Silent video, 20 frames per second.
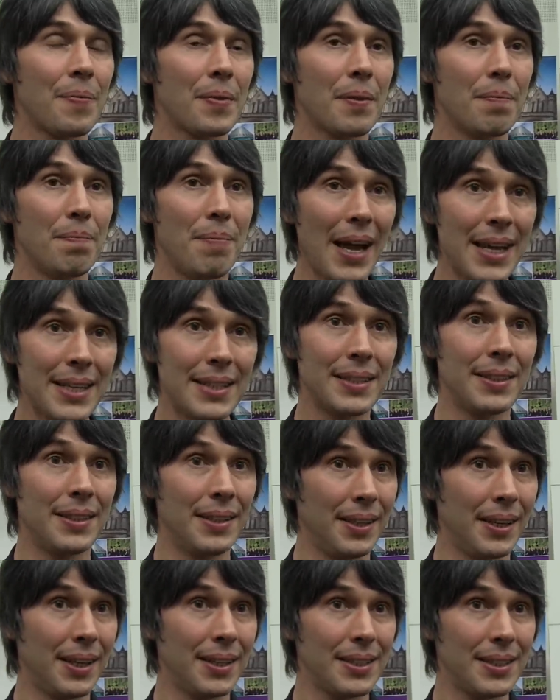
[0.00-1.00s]
better than the
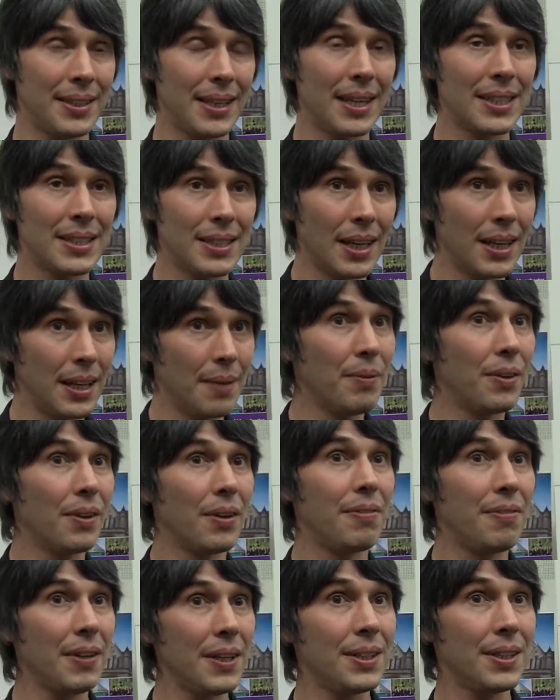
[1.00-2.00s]
United States, certainly more
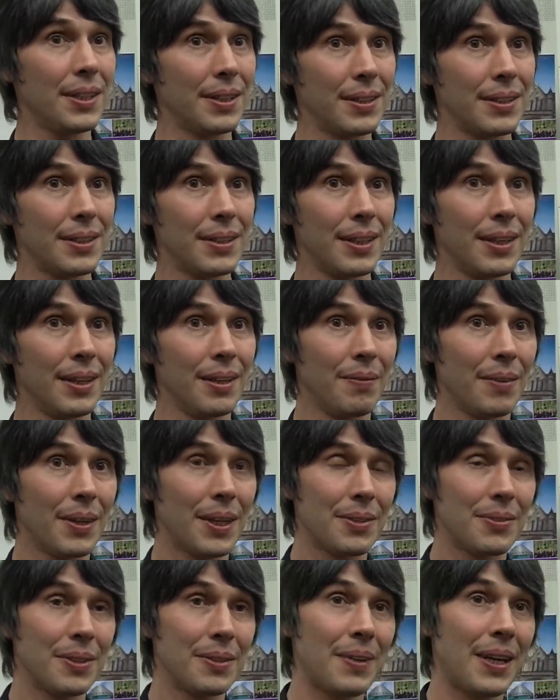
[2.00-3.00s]
efficient,
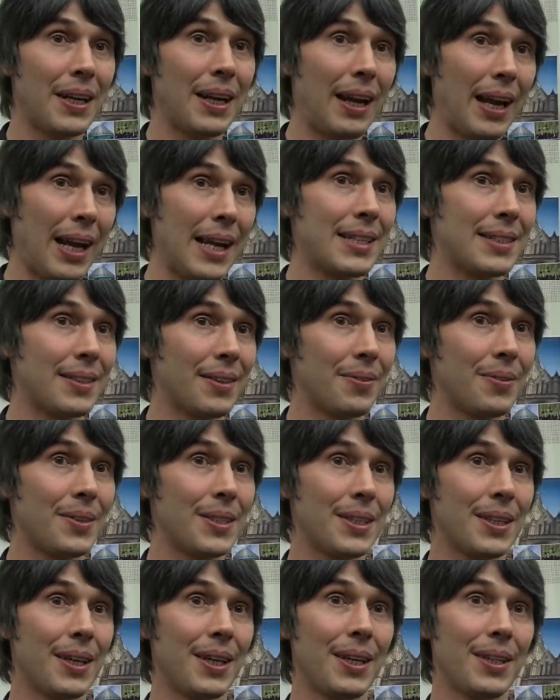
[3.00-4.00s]
because we spend less on
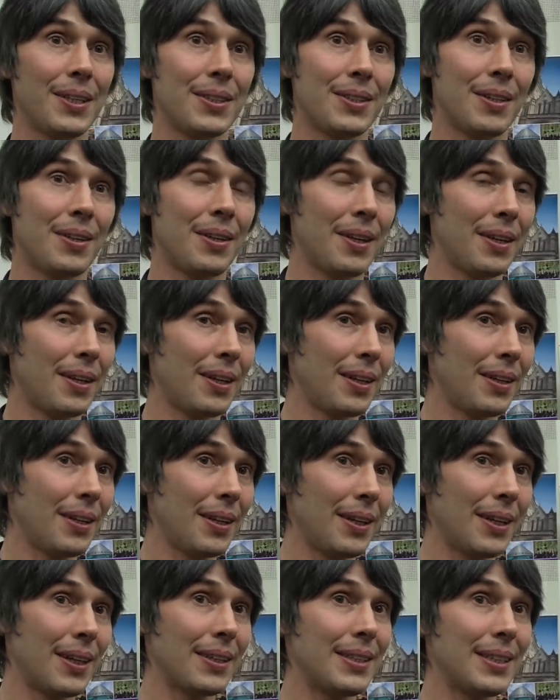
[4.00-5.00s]
research than the
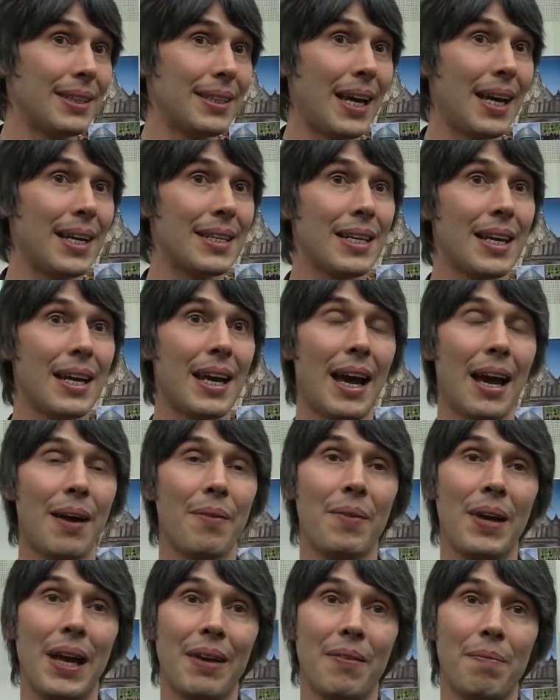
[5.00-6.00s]
United States, and
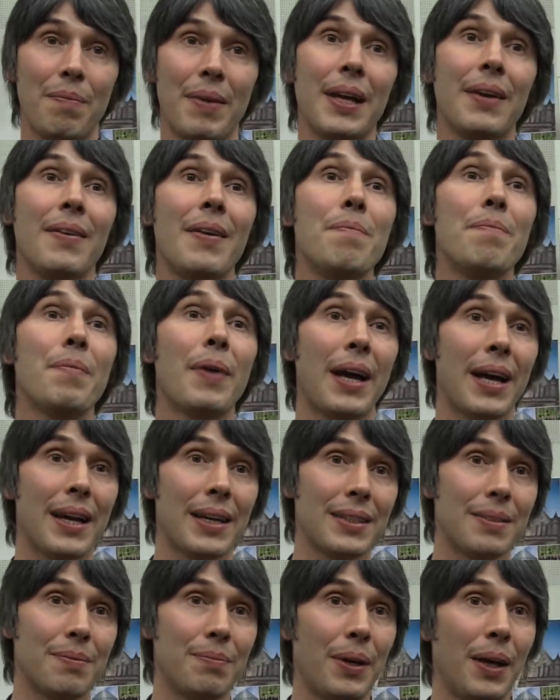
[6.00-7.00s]
we have a bigger
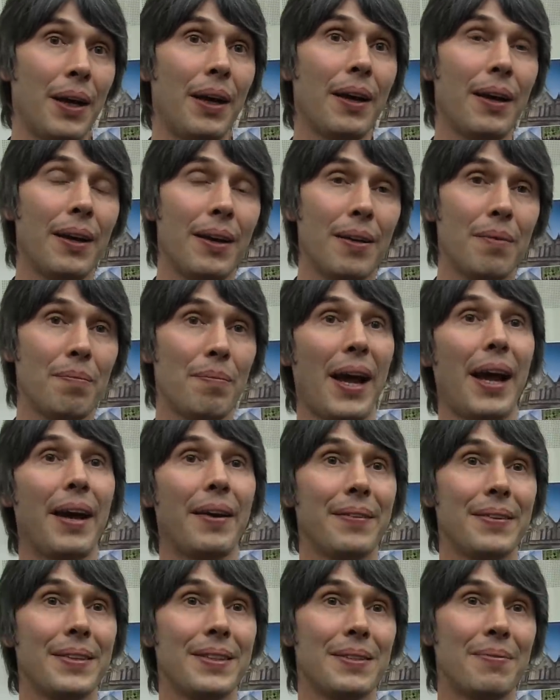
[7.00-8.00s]
impact per
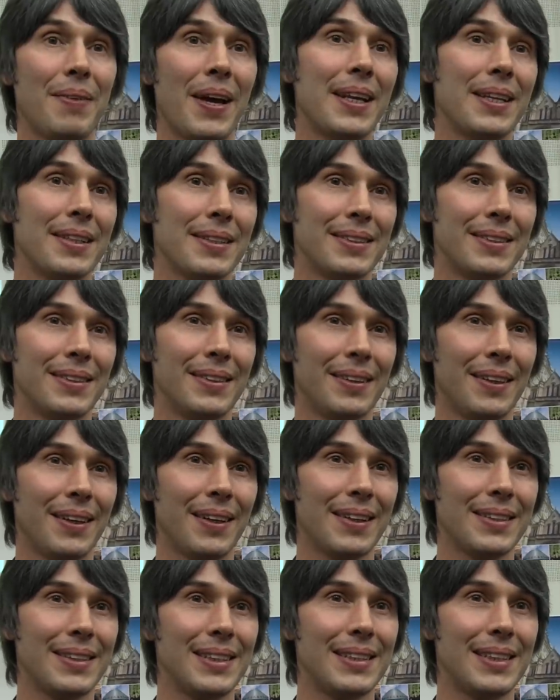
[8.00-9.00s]
pound spent than the
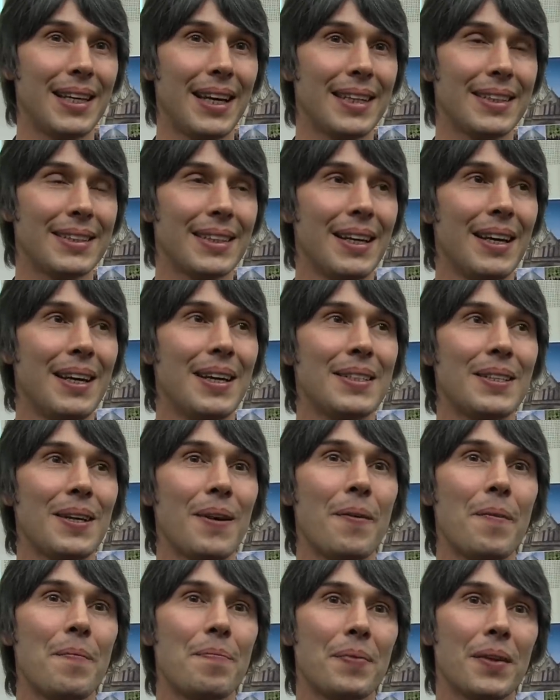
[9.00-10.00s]
United States.
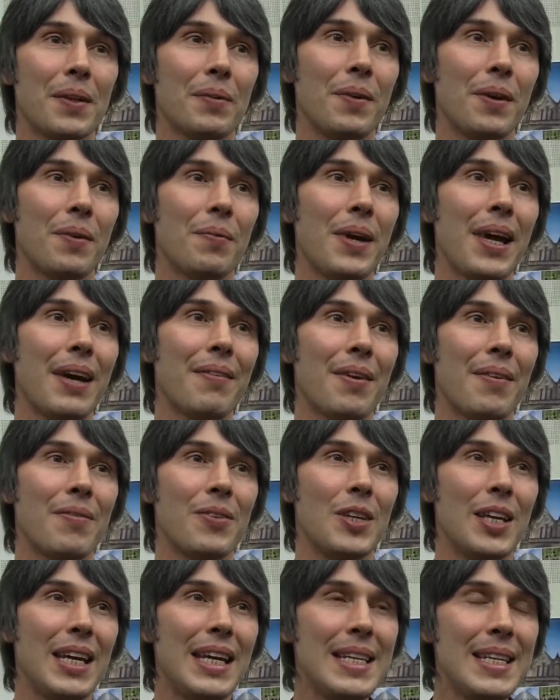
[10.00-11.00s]
So we have an
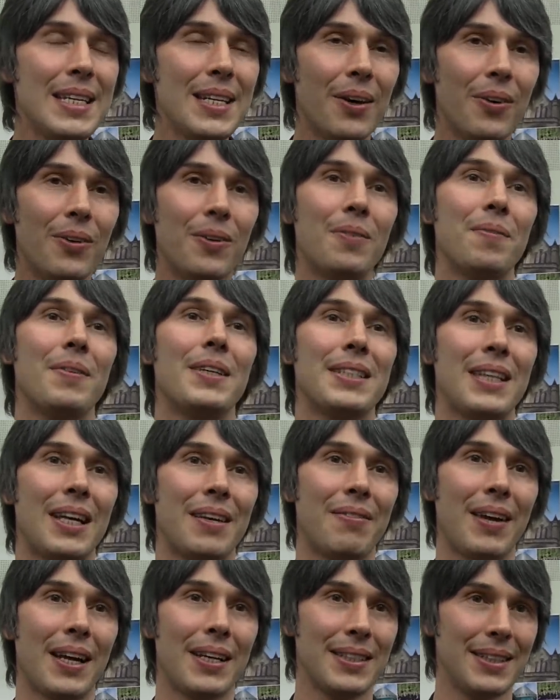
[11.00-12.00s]
enormous
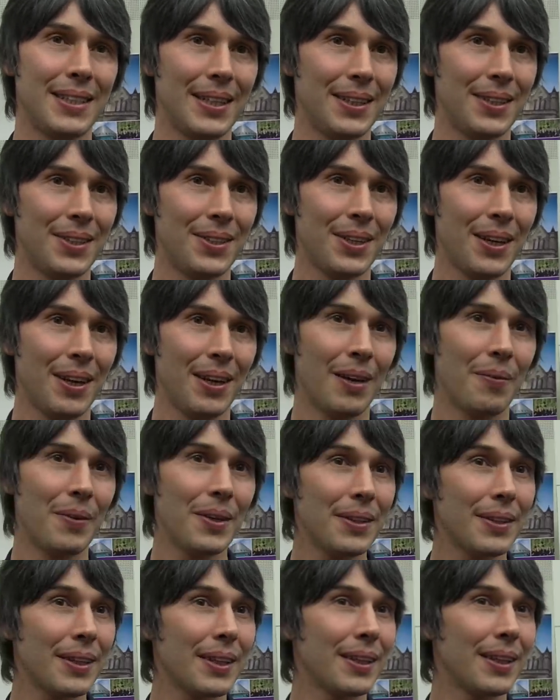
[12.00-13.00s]
advantage. And when you
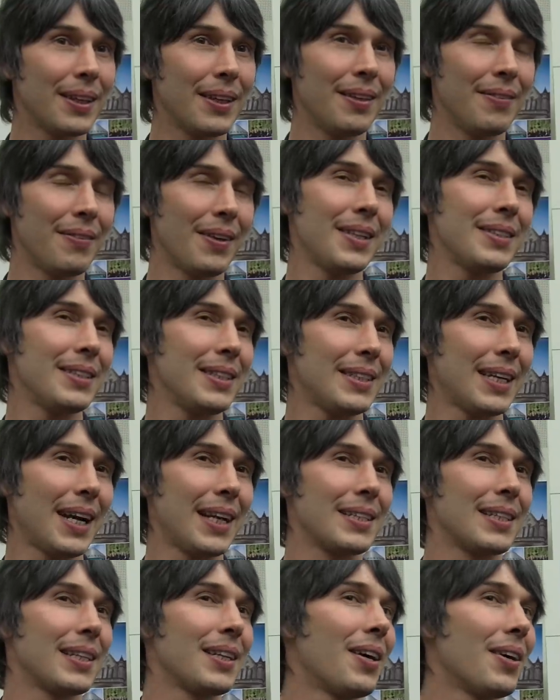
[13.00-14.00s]
think that the university
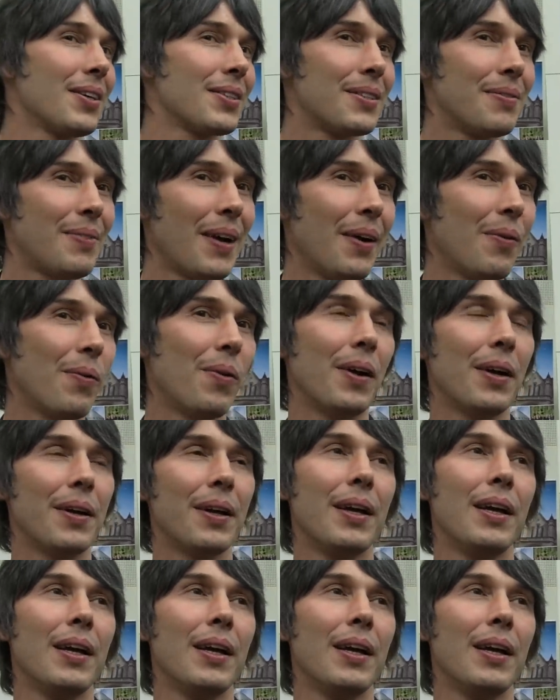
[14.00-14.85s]
sector costs about, what,